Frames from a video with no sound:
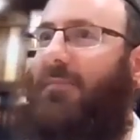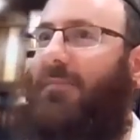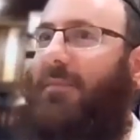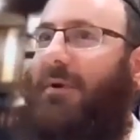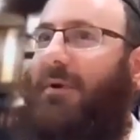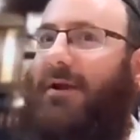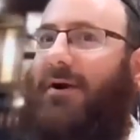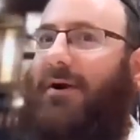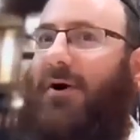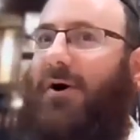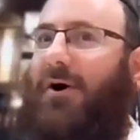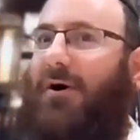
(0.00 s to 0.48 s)
so
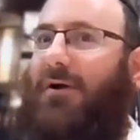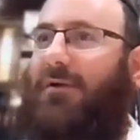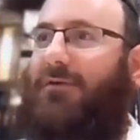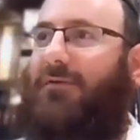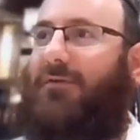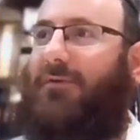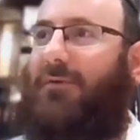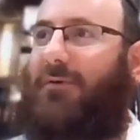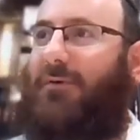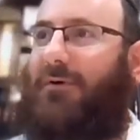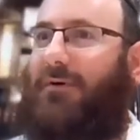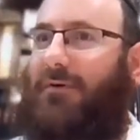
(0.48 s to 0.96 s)
many
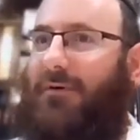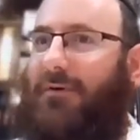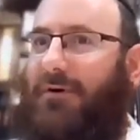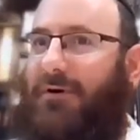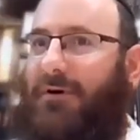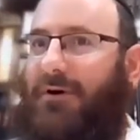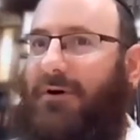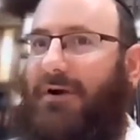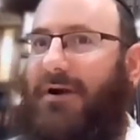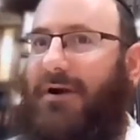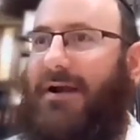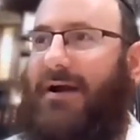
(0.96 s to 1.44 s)
halls or
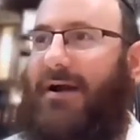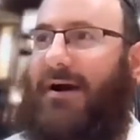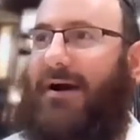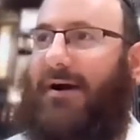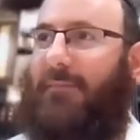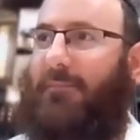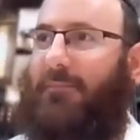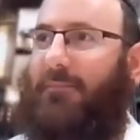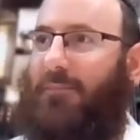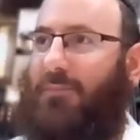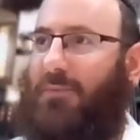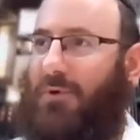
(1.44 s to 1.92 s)
or
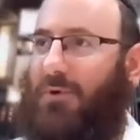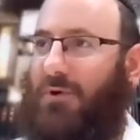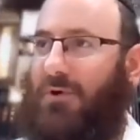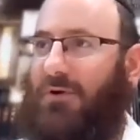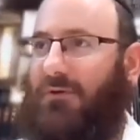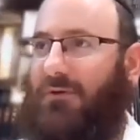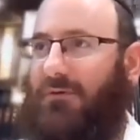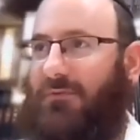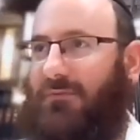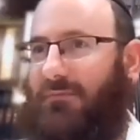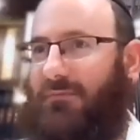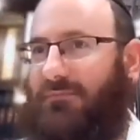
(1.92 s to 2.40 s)
um
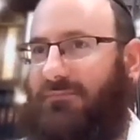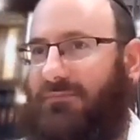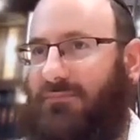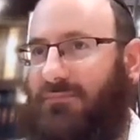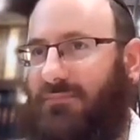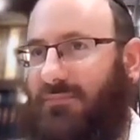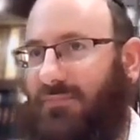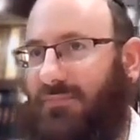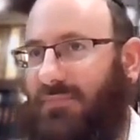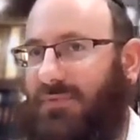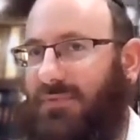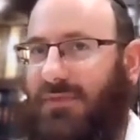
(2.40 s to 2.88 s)

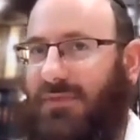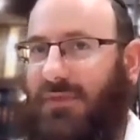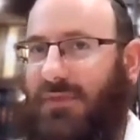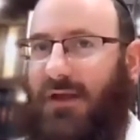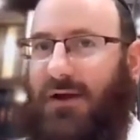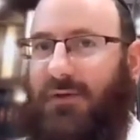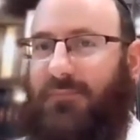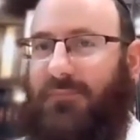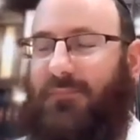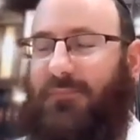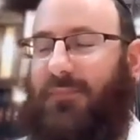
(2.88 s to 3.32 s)
mm-hmm.